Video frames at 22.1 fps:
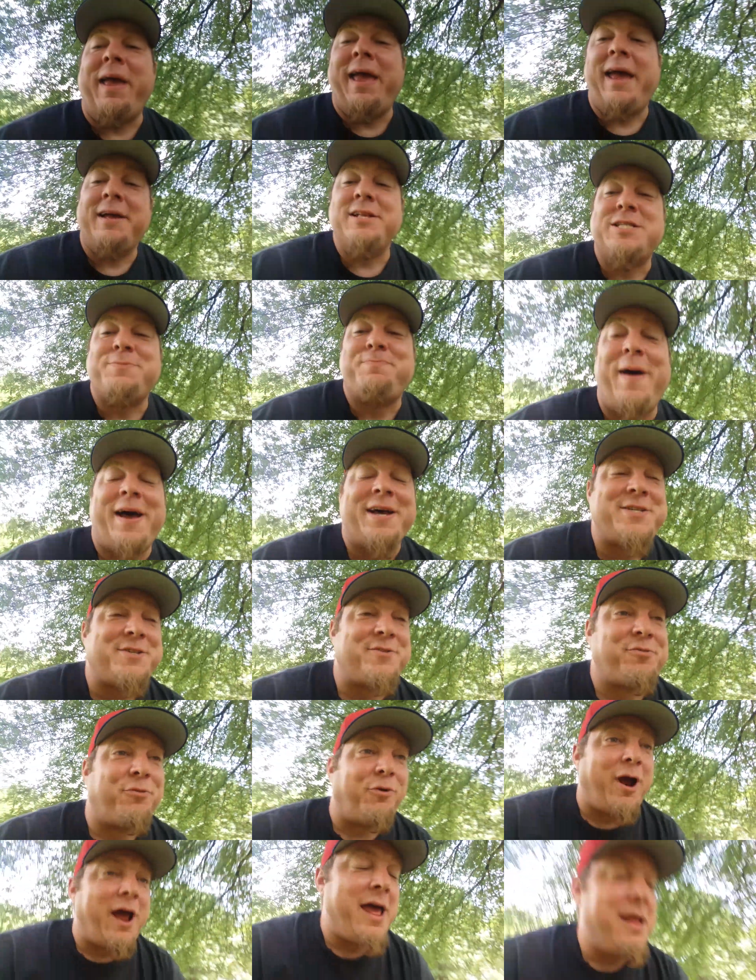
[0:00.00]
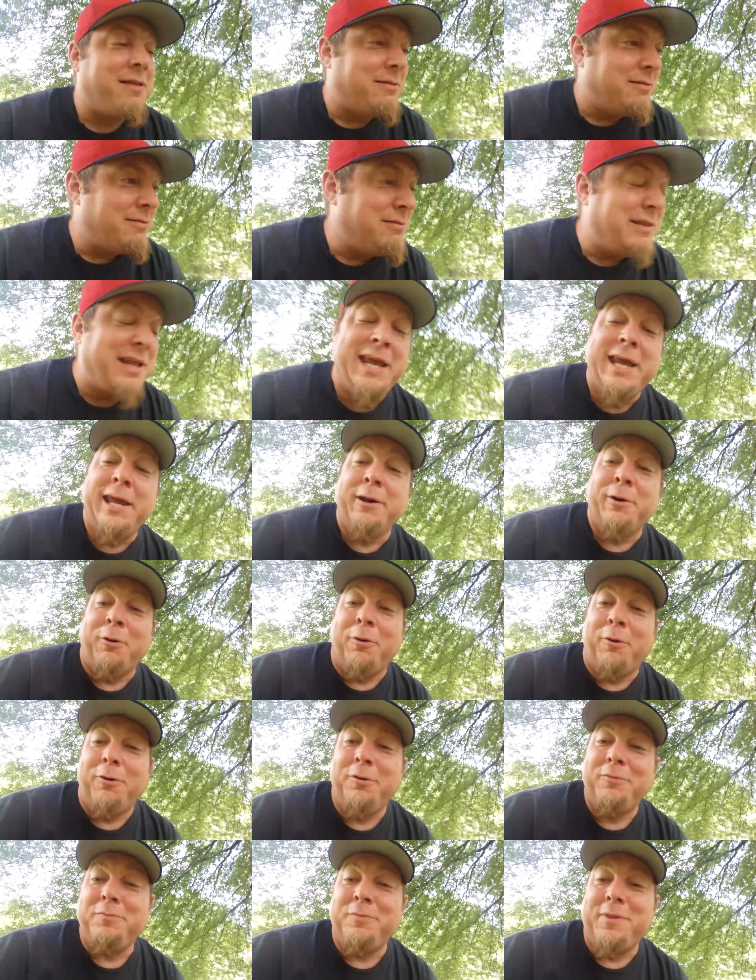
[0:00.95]
man's best friend,
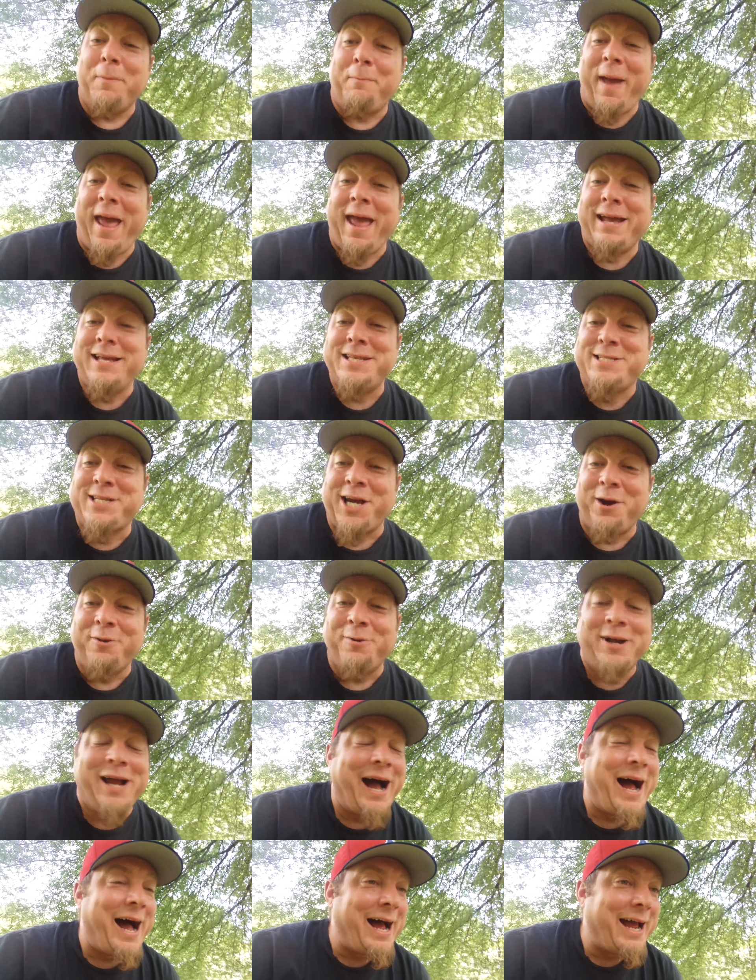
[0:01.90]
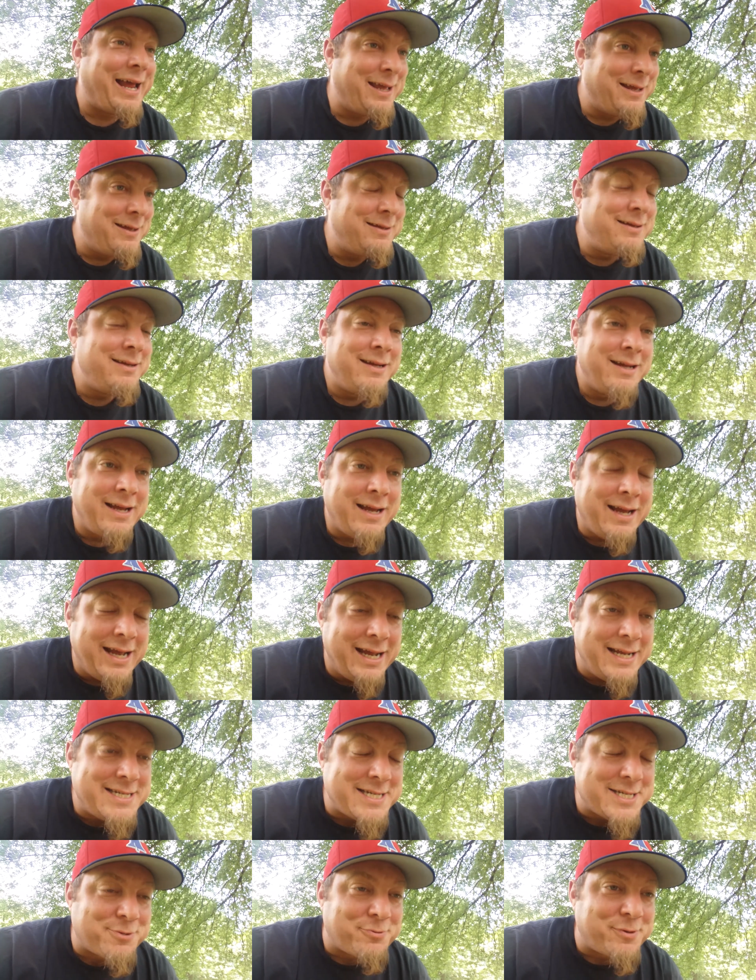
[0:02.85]
Neil, the banjo guy,
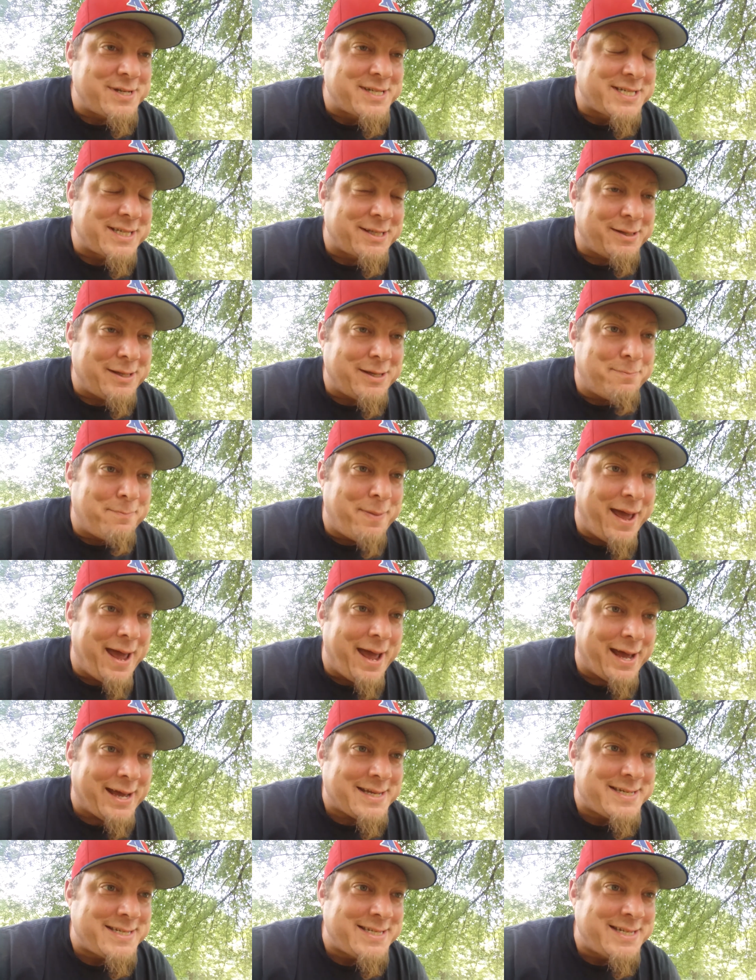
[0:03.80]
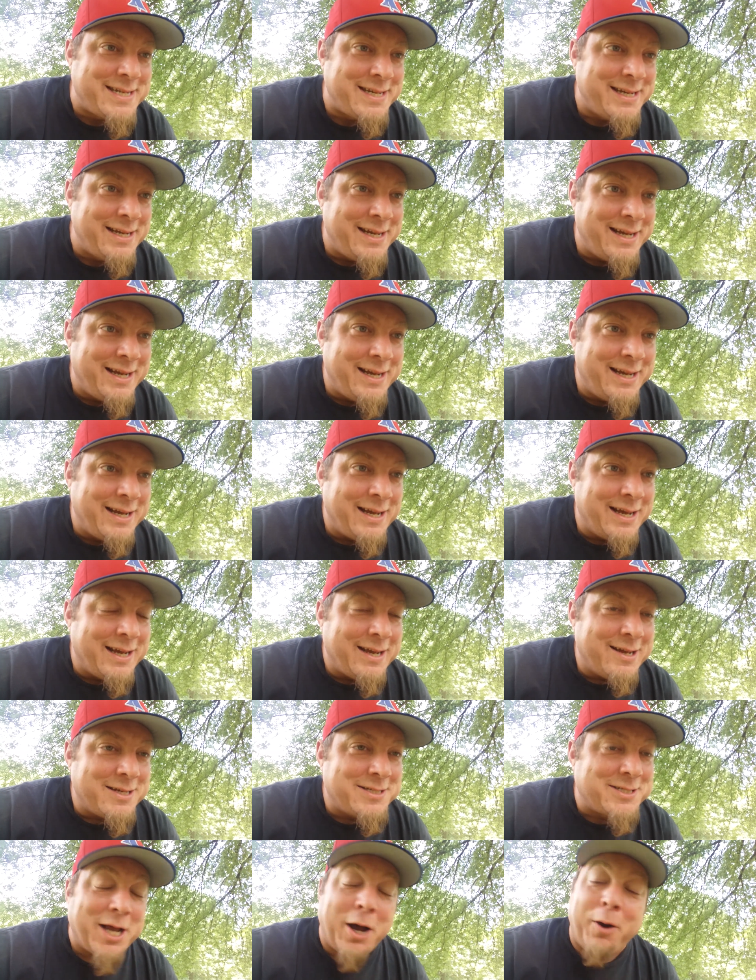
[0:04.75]
he just recently passed.
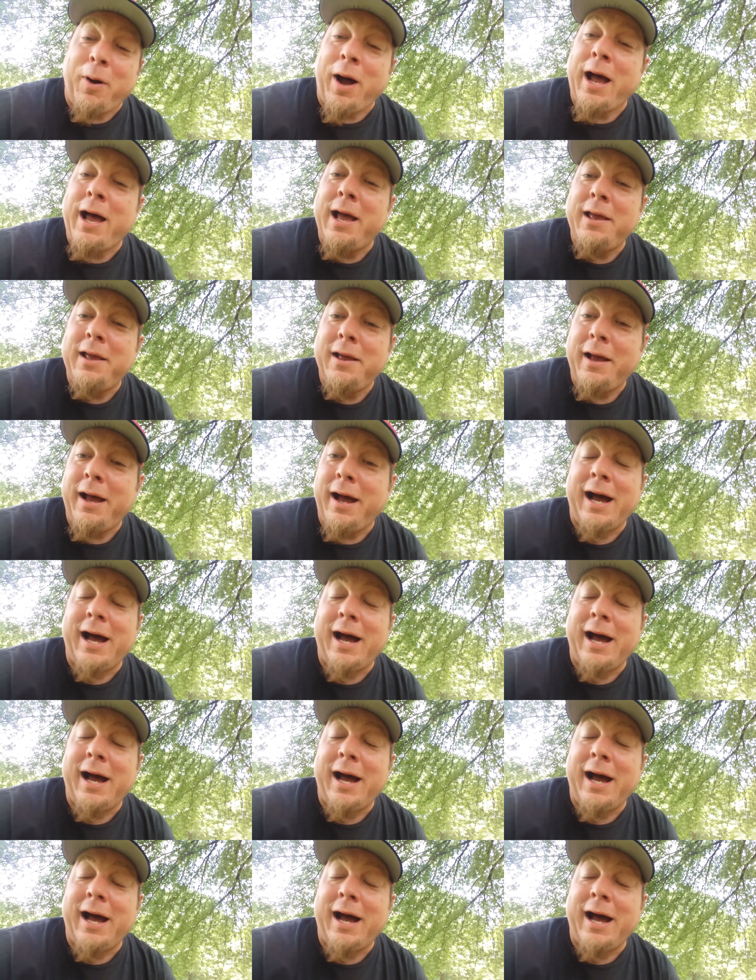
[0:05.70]
So I,